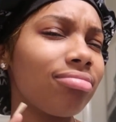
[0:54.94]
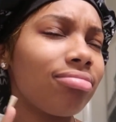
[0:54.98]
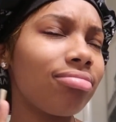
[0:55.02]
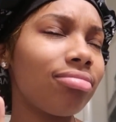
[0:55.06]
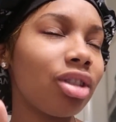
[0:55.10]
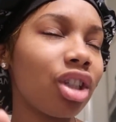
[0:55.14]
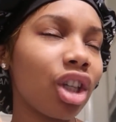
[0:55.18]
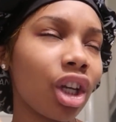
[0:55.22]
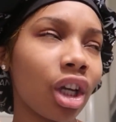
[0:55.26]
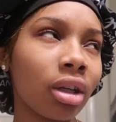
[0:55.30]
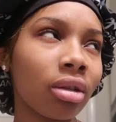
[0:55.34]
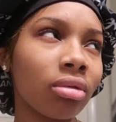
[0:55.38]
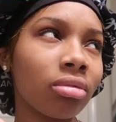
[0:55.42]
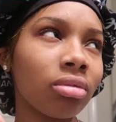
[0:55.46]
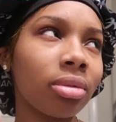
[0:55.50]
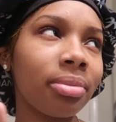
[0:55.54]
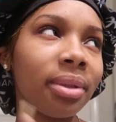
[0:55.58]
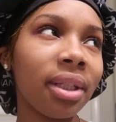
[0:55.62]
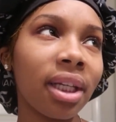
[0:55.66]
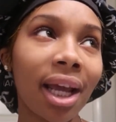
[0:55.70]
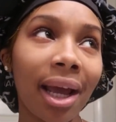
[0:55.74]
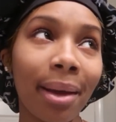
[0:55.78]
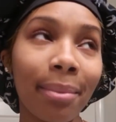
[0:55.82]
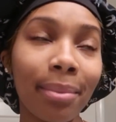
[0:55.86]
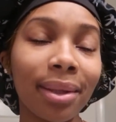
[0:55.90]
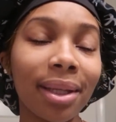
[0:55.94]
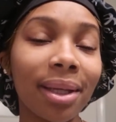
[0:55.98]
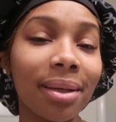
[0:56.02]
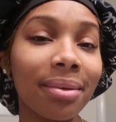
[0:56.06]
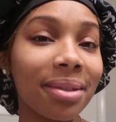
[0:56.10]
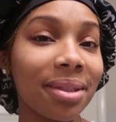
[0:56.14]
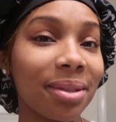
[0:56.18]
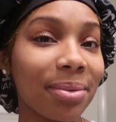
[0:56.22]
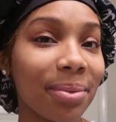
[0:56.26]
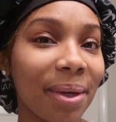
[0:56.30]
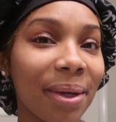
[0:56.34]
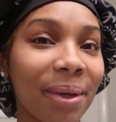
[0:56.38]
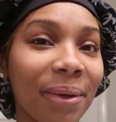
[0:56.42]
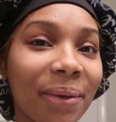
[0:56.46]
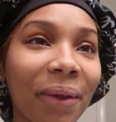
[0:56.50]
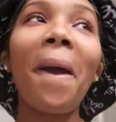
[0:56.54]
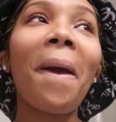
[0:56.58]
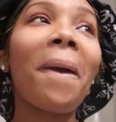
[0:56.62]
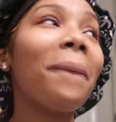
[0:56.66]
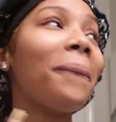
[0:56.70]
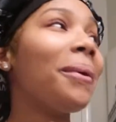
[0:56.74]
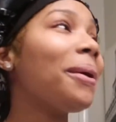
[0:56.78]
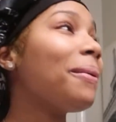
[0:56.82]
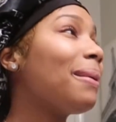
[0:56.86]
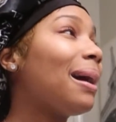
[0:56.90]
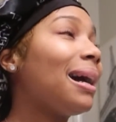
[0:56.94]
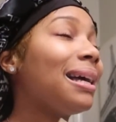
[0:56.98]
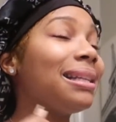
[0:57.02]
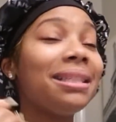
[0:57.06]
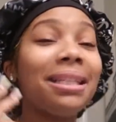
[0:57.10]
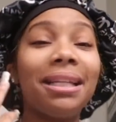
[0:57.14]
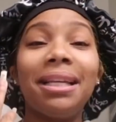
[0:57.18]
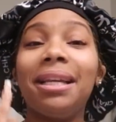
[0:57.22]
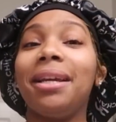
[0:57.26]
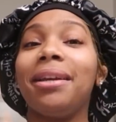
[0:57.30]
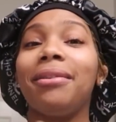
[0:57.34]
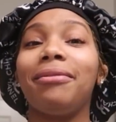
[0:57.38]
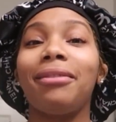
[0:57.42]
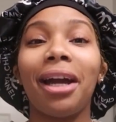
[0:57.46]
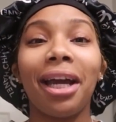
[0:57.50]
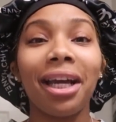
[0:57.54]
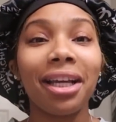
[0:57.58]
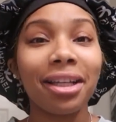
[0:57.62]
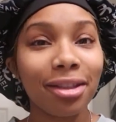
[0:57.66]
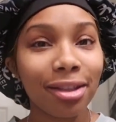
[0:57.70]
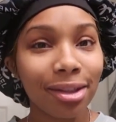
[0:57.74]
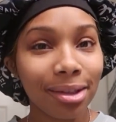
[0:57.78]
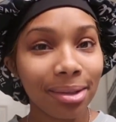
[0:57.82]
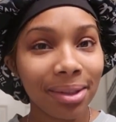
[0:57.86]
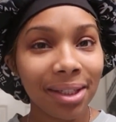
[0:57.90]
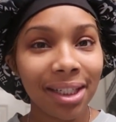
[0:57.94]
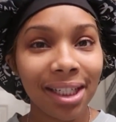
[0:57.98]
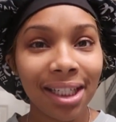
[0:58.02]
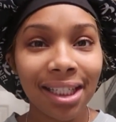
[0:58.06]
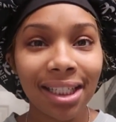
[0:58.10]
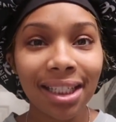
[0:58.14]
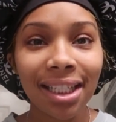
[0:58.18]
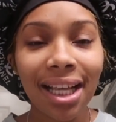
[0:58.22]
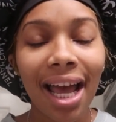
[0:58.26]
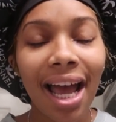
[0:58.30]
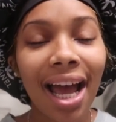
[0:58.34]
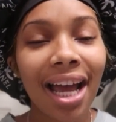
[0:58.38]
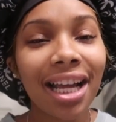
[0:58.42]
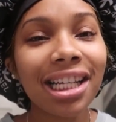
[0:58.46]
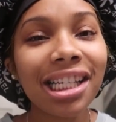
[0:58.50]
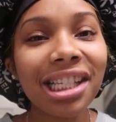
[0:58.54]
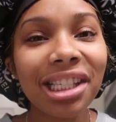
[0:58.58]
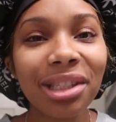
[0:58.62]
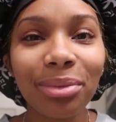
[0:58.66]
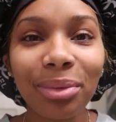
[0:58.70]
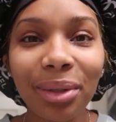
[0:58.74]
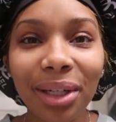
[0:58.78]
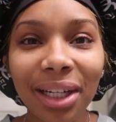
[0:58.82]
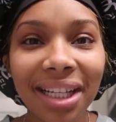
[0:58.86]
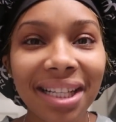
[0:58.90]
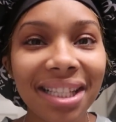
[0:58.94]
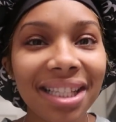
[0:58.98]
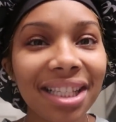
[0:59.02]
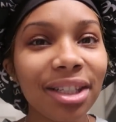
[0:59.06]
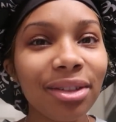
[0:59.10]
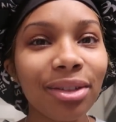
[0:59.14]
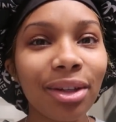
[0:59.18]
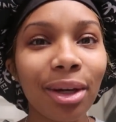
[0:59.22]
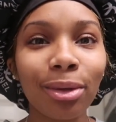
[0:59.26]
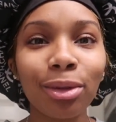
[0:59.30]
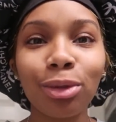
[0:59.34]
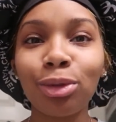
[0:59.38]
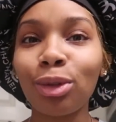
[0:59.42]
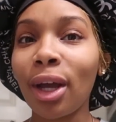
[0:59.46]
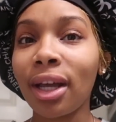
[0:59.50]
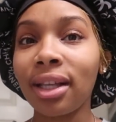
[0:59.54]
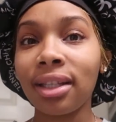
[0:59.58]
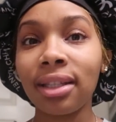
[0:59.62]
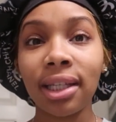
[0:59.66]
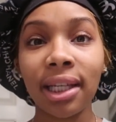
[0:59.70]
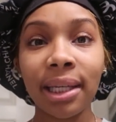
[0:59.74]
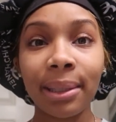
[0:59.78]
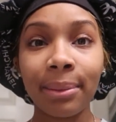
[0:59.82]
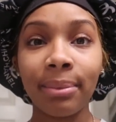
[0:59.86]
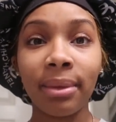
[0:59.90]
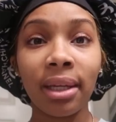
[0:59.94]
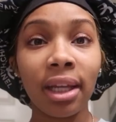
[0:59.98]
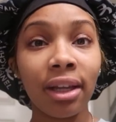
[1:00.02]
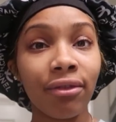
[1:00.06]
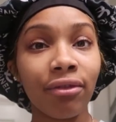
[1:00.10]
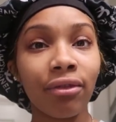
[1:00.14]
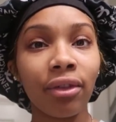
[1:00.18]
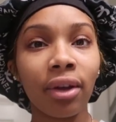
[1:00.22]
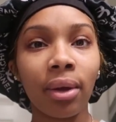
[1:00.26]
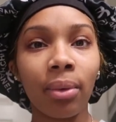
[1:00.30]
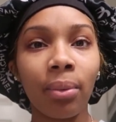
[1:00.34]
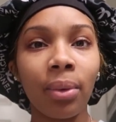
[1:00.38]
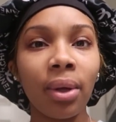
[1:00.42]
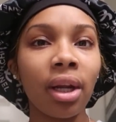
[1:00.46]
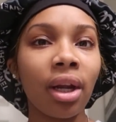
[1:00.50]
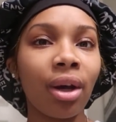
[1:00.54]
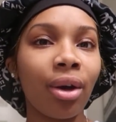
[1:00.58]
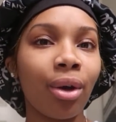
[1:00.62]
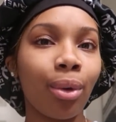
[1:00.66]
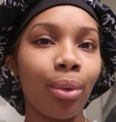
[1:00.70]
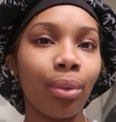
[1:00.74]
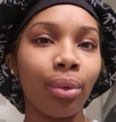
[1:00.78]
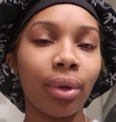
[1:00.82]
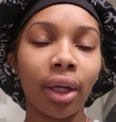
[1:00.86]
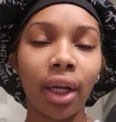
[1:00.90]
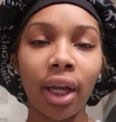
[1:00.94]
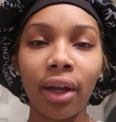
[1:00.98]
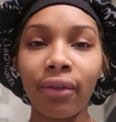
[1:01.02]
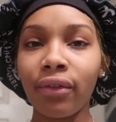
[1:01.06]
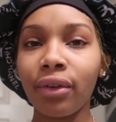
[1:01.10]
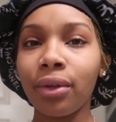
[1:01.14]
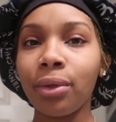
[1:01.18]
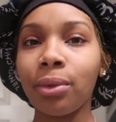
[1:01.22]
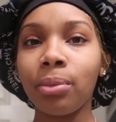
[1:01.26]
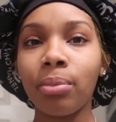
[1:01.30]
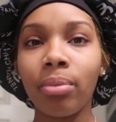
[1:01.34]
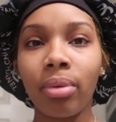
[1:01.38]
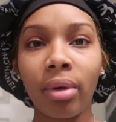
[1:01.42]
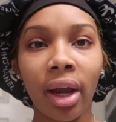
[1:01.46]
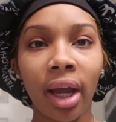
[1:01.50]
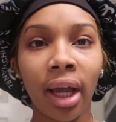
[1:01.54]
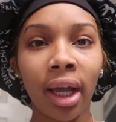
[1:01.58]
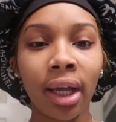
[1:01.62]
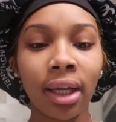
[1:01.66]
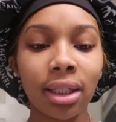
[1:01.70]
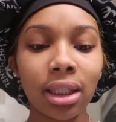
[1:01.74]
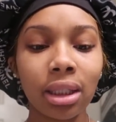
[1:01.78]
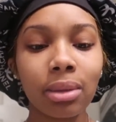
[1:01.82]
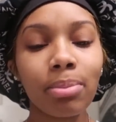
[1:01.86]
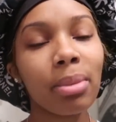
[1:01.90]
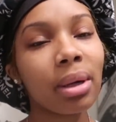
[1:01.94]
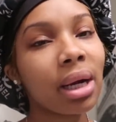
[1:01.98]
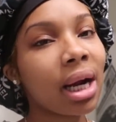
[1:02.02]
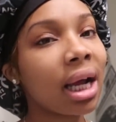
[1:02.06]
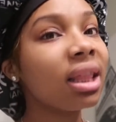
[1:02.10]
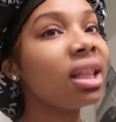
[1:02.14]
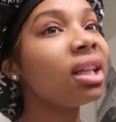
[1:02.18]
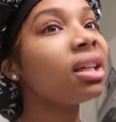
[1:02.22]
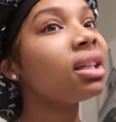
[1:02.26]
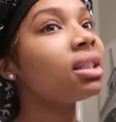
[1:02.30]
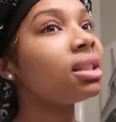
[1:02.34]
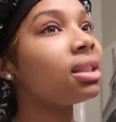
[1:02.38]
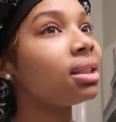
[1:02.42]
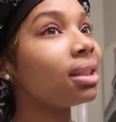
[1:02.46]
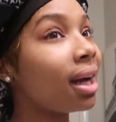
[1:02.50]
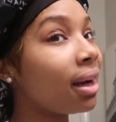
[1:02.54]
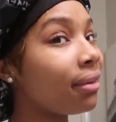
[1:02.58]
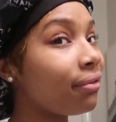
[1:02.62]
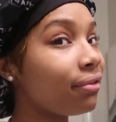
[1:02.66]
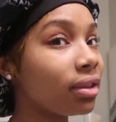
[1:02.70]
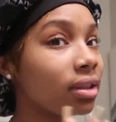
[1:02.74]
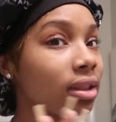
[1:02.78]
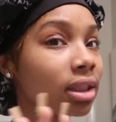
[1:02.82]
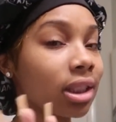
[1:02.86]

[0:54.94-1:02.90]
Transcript: channel will be down below as well. We about to get right into this. I just wanted to, you know, try something different. We don't never do pranks, but I think it's time for